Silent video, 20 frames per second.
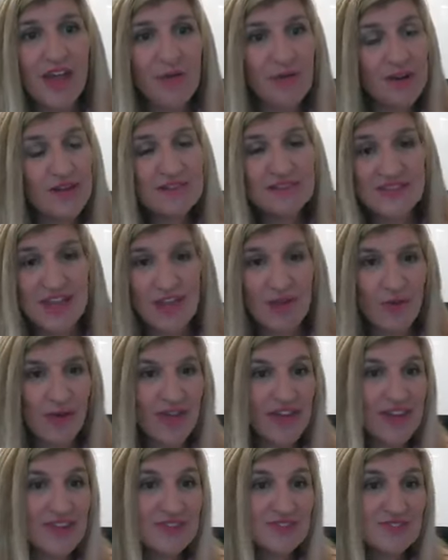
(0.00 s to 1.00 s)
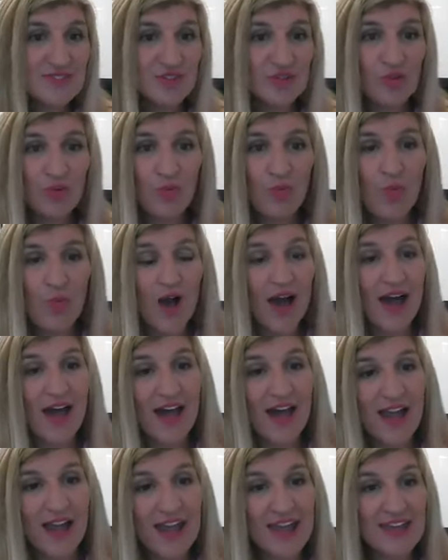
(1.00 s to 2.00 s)
I want to segue into
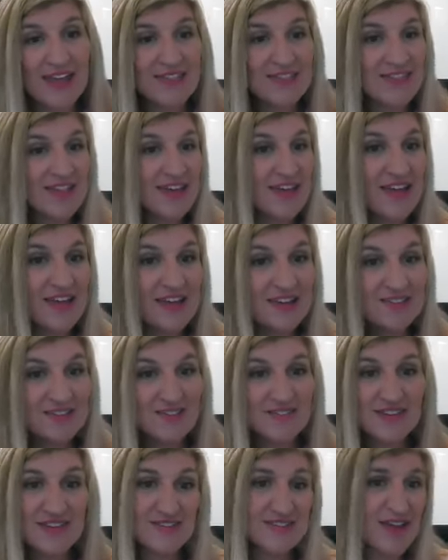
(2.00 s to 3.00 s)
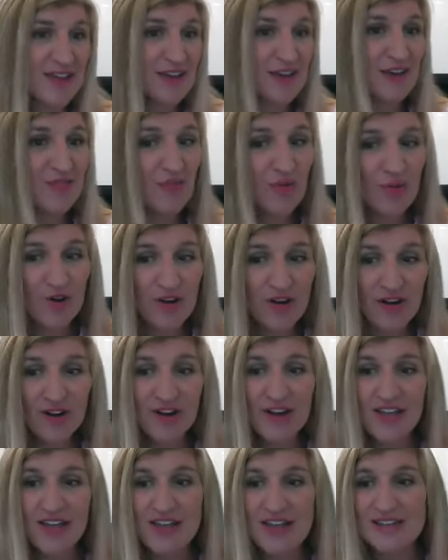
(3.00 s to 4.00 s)
why this executive
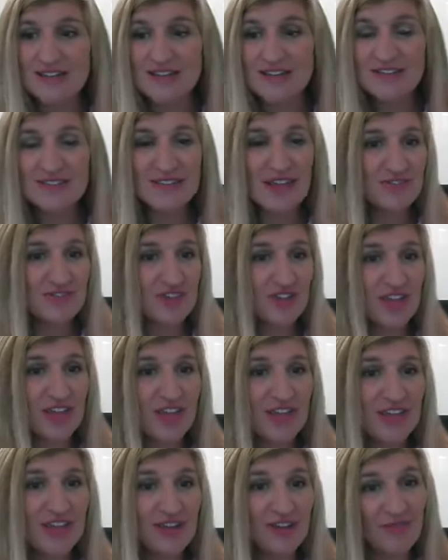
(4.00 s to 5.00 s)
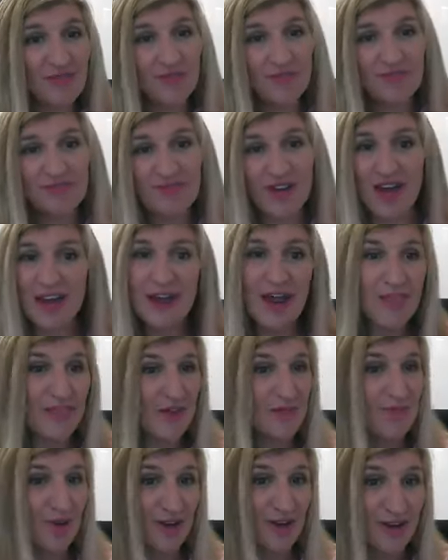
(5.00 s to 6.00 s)
order is essentially a
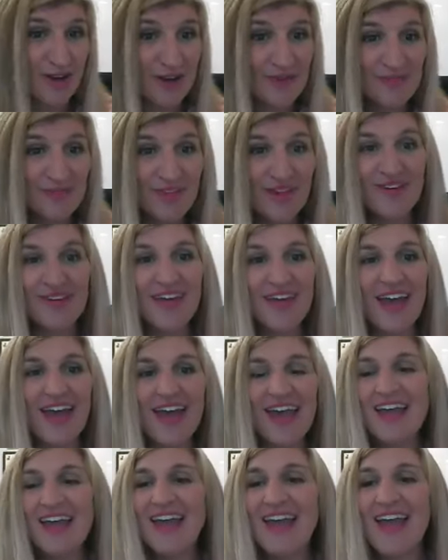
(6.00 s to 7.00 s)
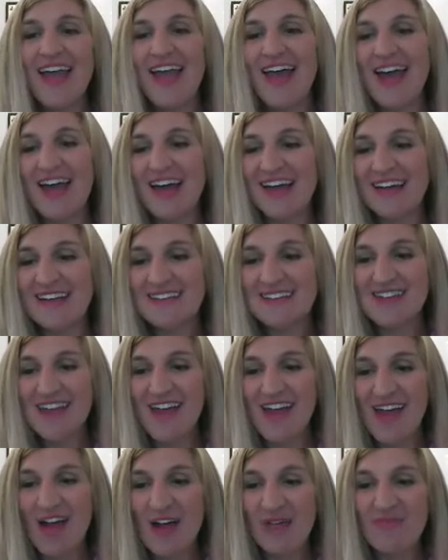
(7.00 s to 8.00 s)
nothing burger, okay? And
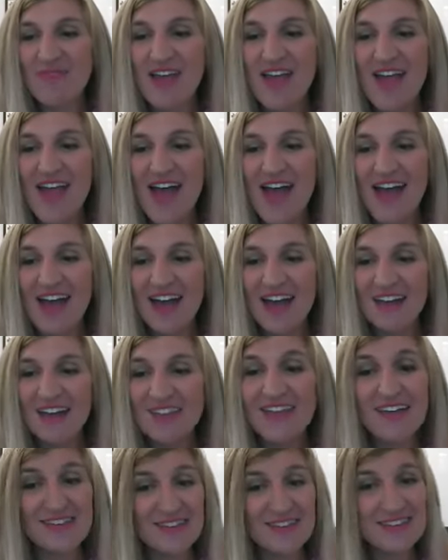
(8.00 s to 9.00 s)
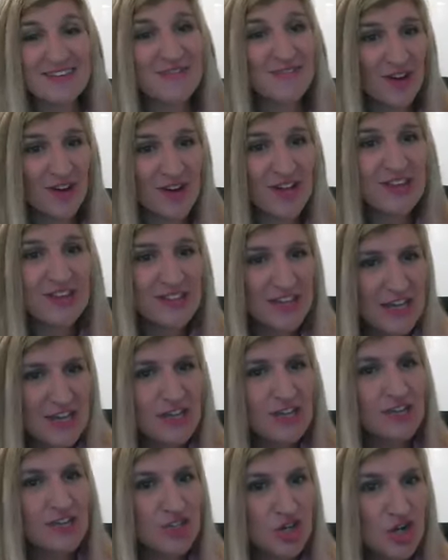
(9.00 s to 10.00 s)
yes, it's a very
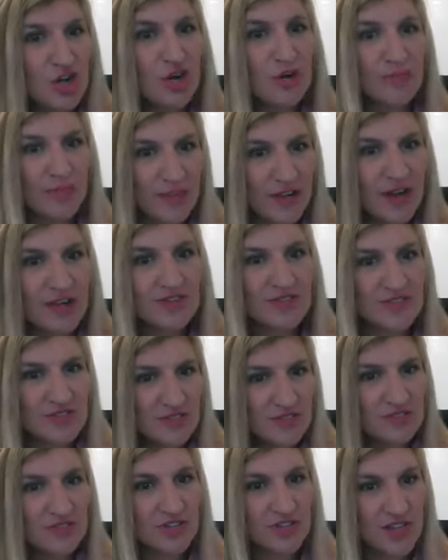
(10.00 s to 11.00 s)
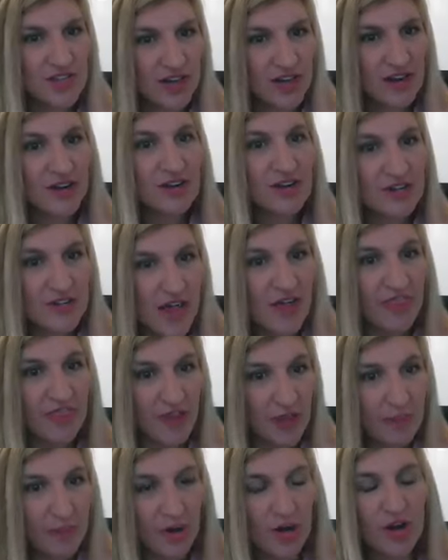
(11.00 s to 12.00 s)
legal term that I just used there,
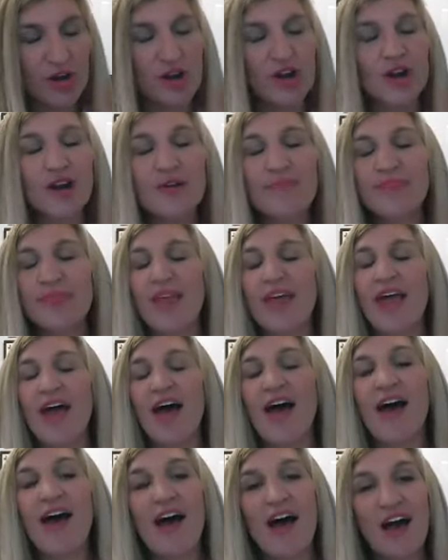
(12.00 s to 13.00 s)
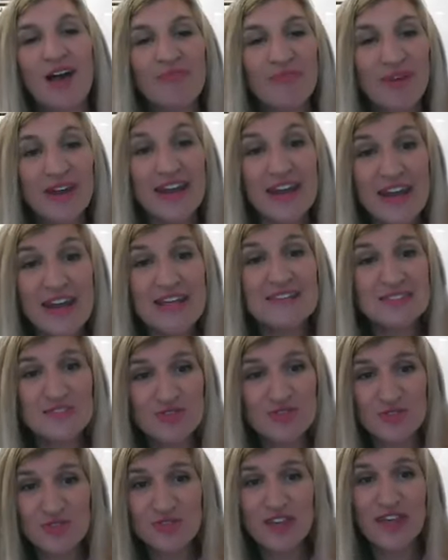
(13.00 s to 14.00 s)
nothing burger. But it is
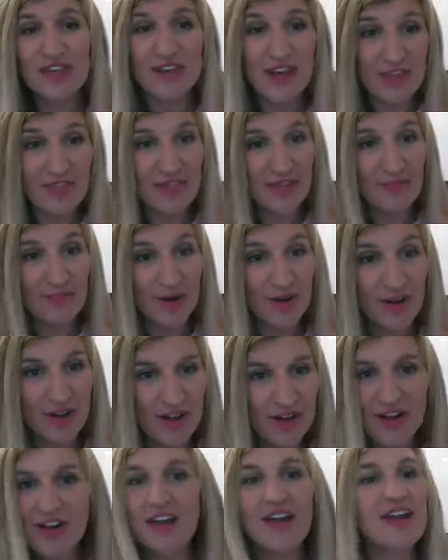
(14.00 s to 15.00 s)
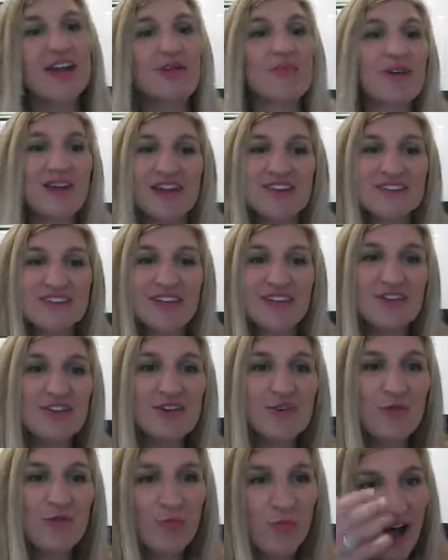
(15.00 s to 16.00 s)
truly a nothing burger, and I'm going to tell you